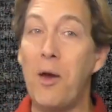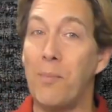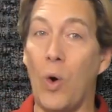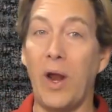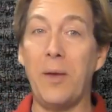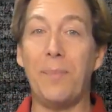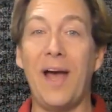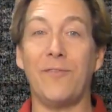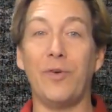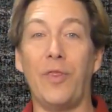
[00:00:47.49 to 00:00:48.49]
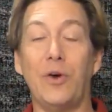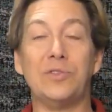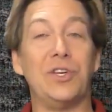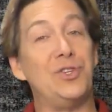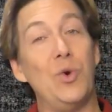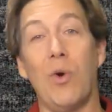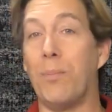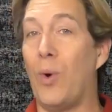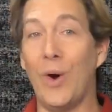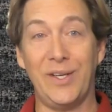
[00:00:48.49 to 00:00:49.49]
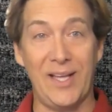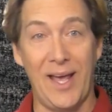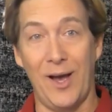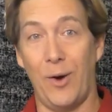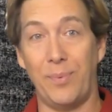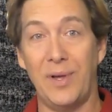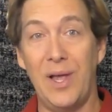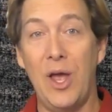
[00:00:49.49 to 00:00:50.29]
more impact for those that you are born to help.